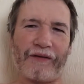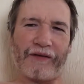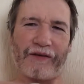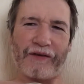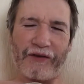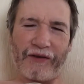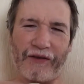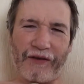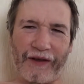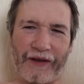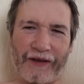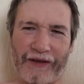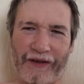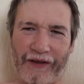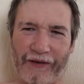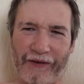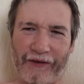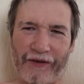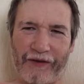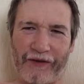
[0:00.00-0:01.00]
So that's
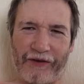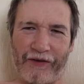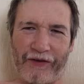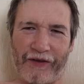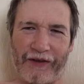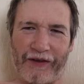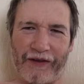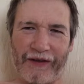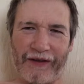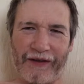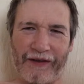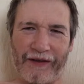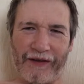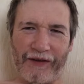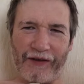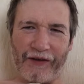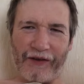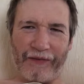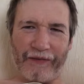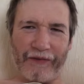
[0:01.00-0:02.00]
how interesting this
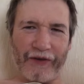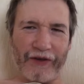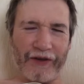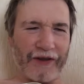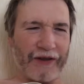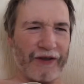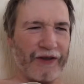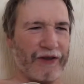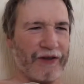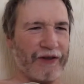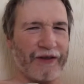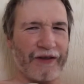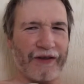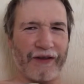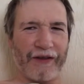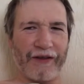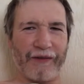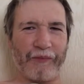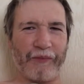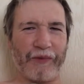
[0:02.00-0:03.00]
conversation is
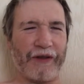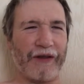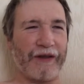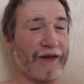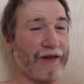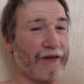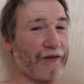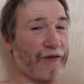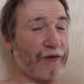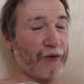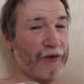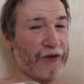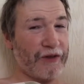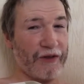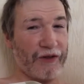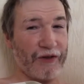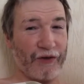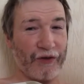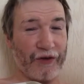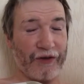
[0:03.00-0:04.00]
going to be. And of course
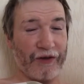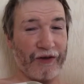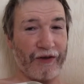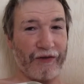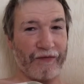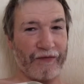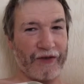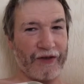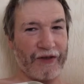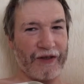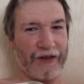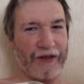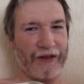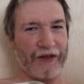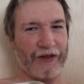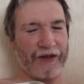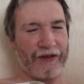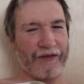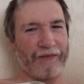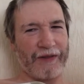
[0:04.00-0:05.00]
it's not a
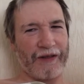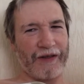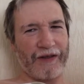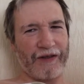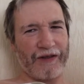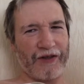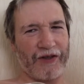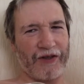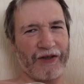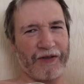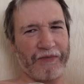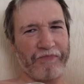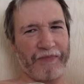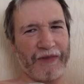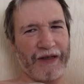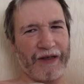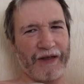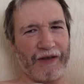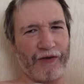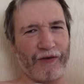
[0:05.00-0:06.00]
conversation because it's just
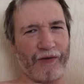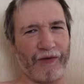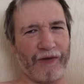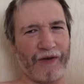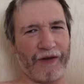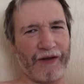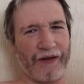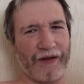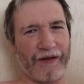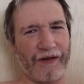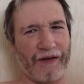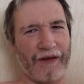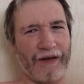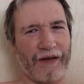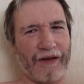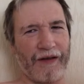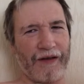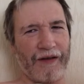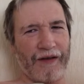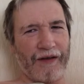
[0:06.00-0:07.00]
me talking
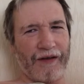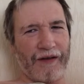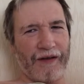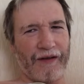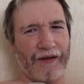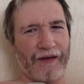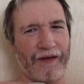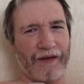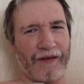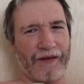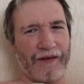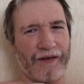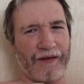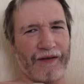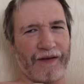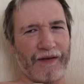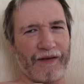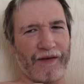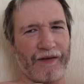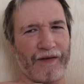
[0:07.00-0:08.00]

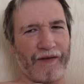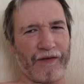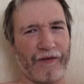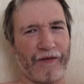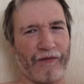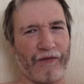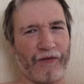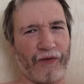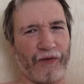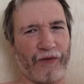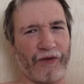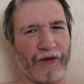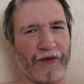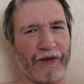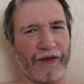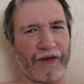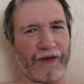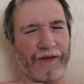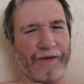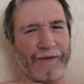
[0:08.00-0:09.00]
into the
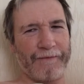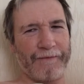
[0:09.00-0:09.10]
void